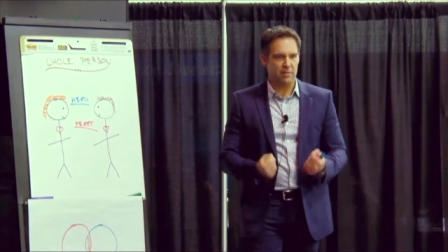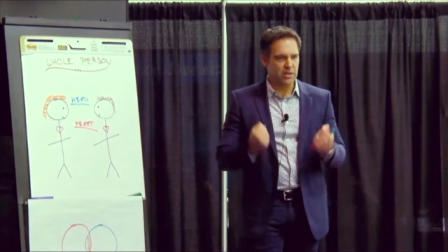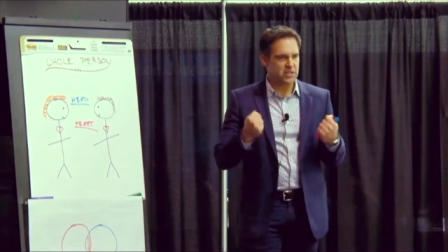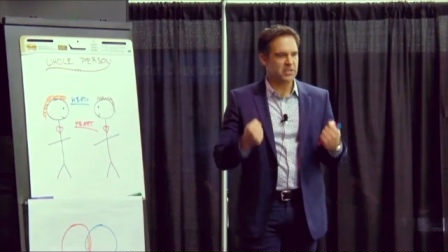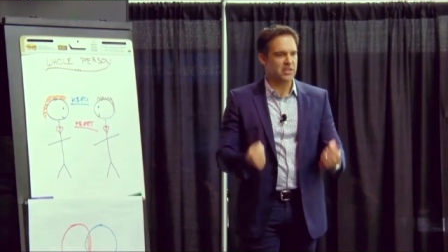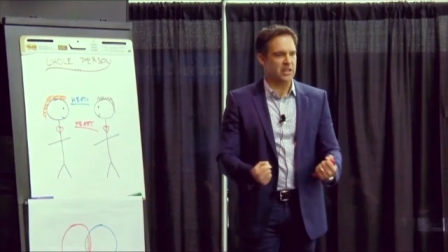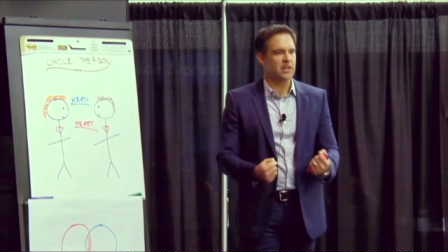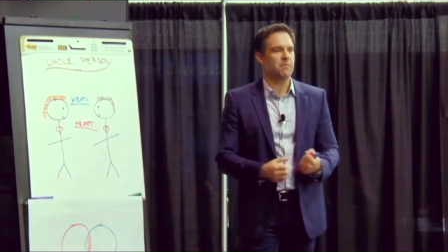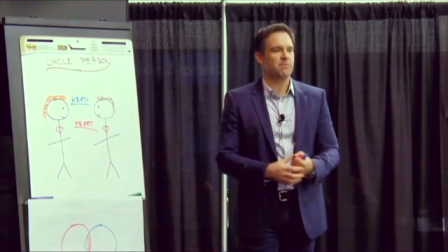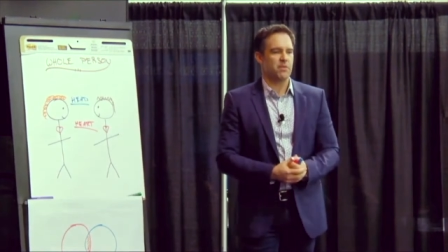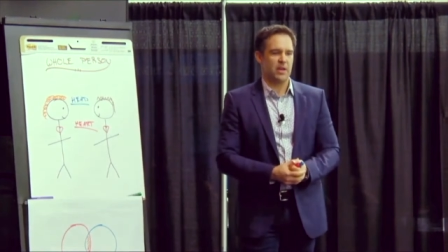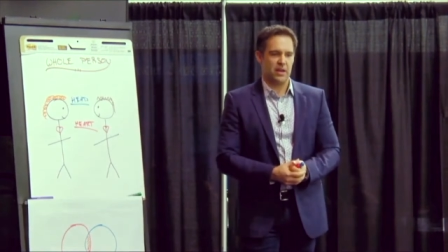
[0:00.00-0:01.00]
I'm going to stand
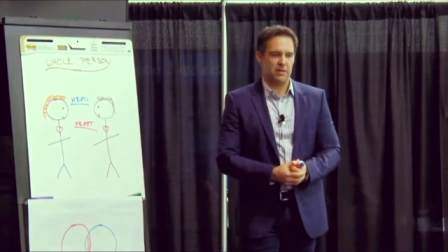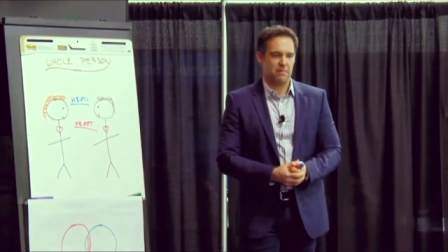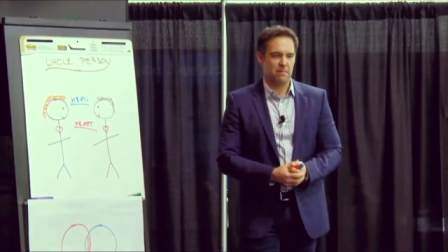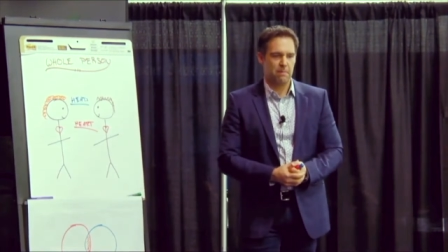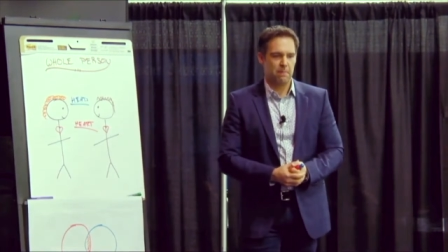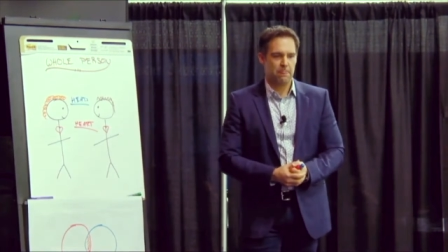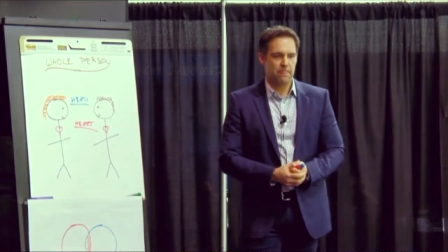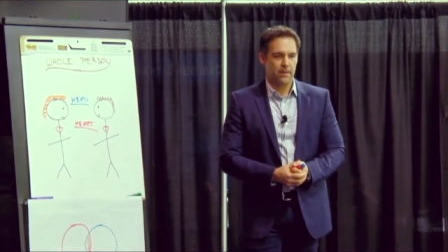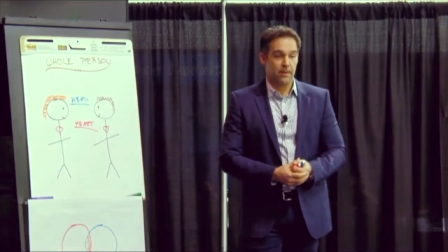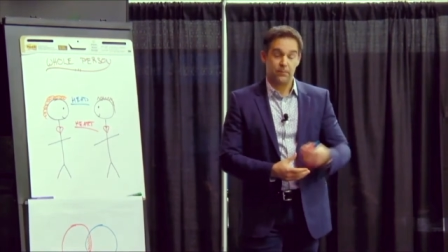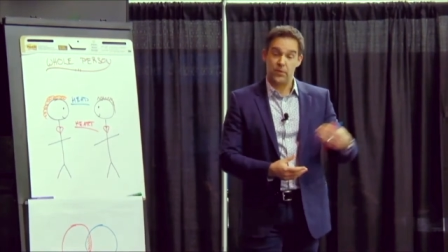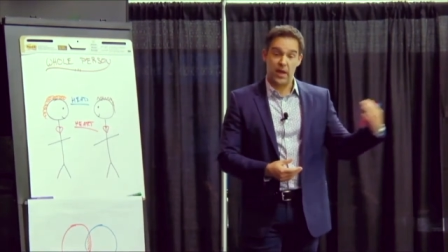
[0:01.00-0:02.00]
up for that.
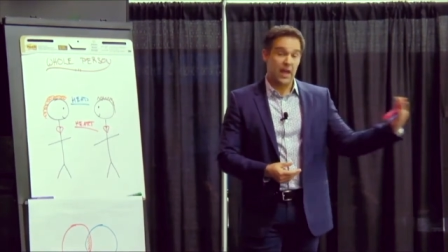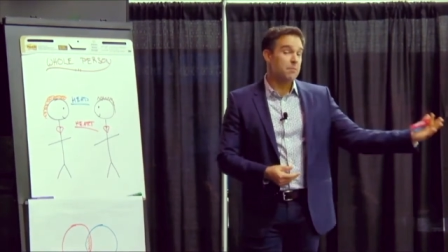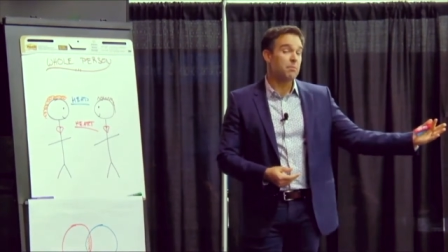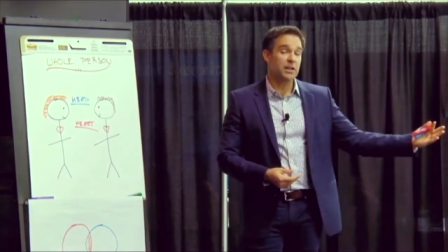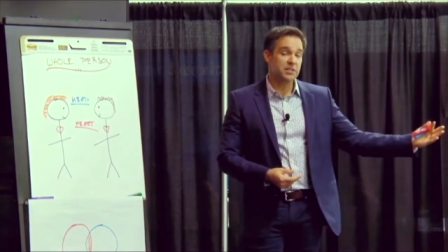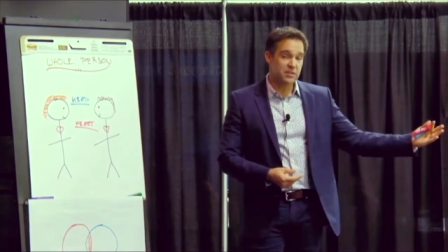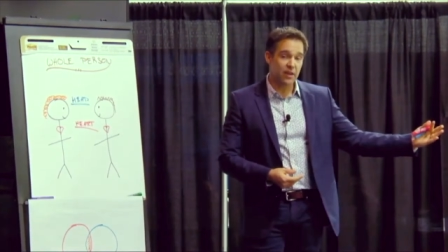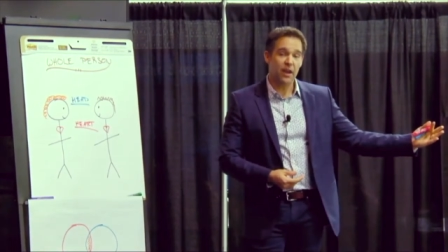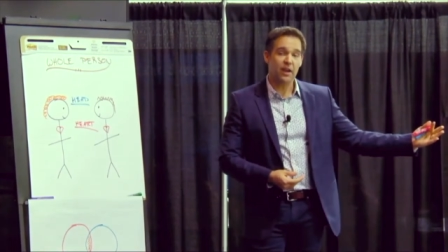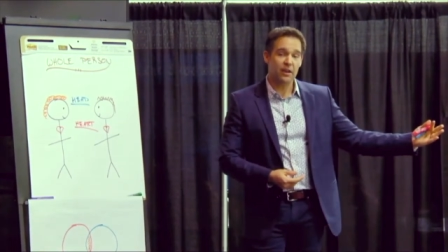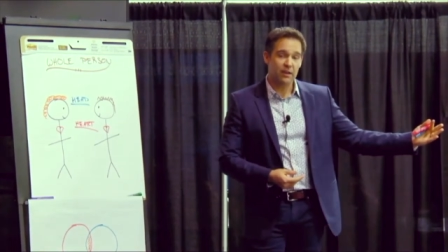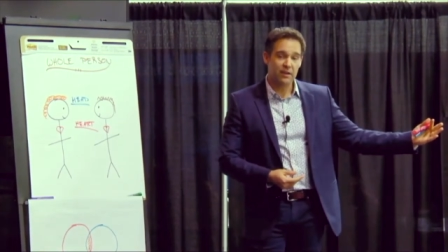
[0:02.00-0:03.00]
The head might
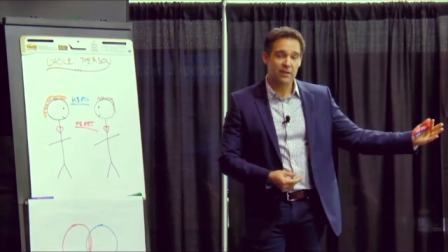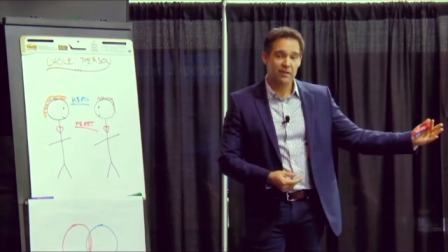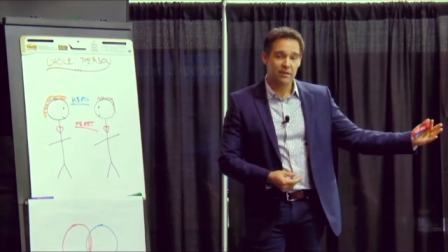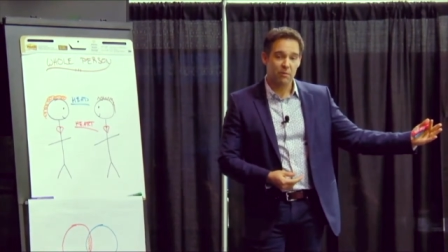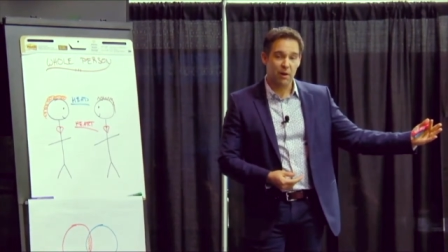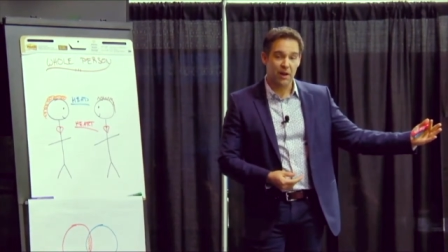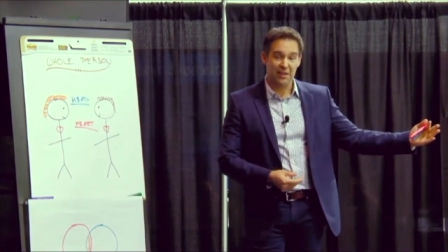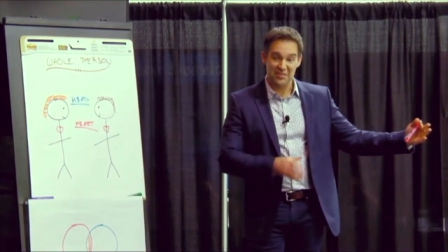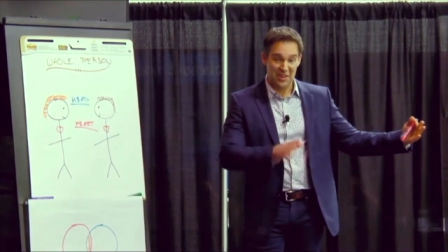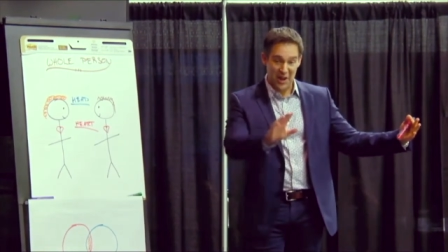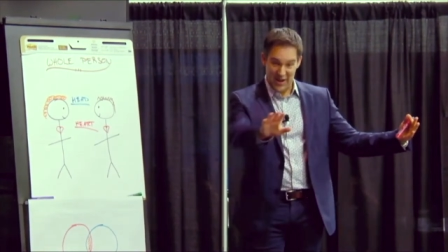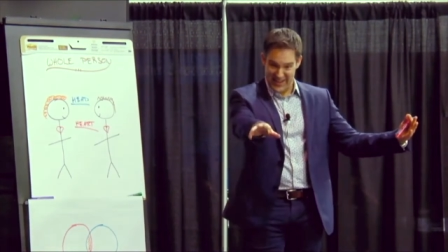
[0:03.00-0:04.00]
say, well,
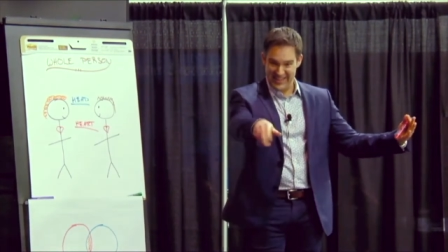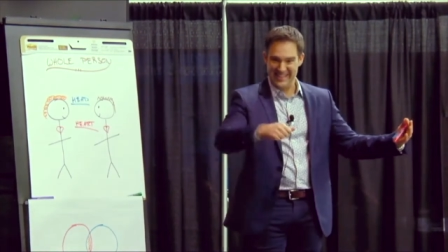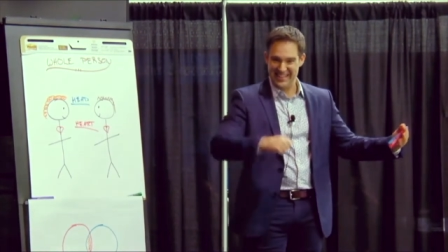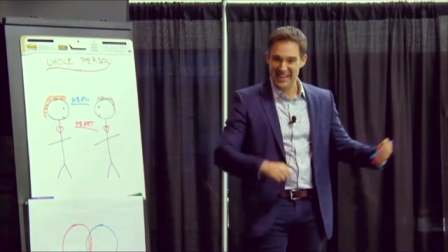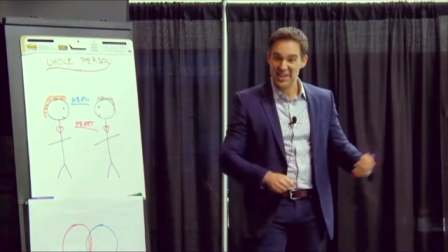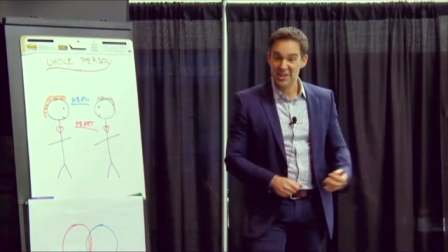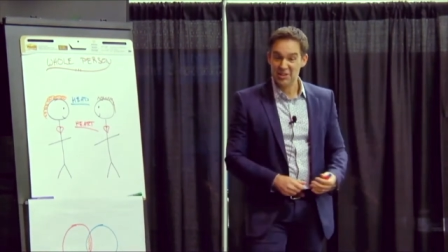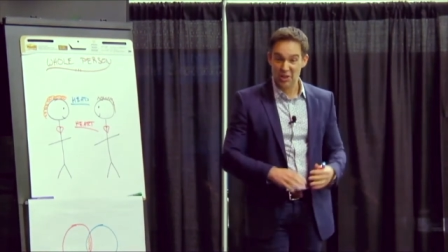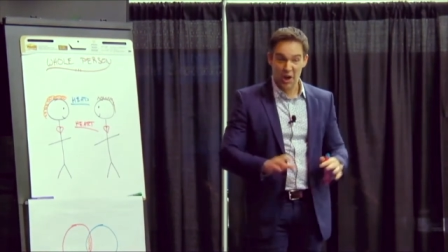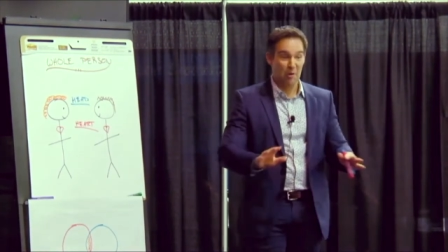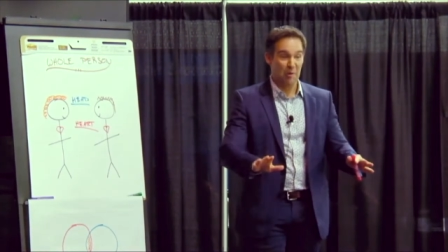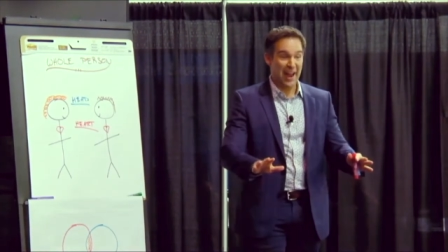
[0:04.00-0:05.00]

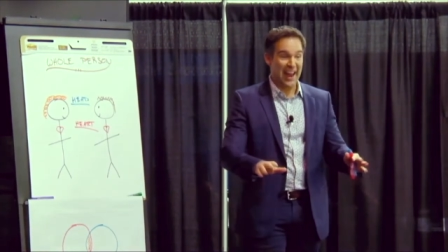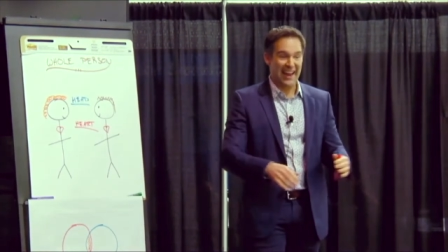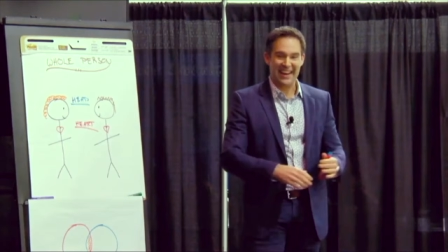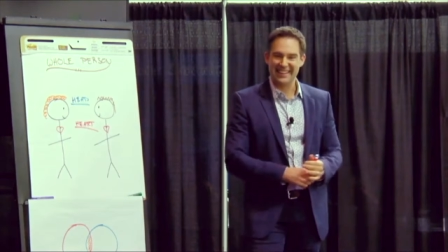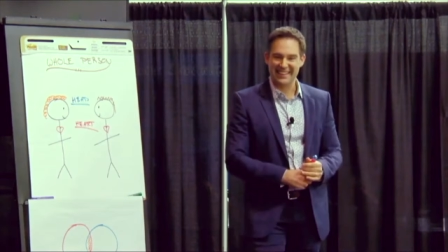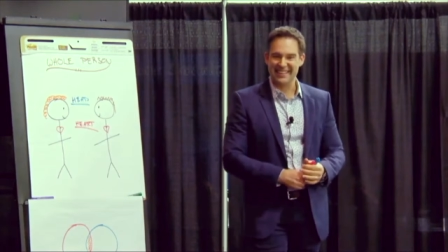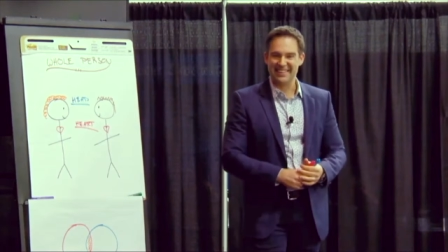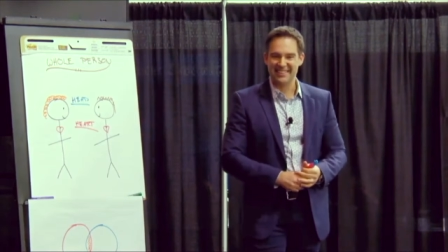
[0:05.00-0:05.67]
no way,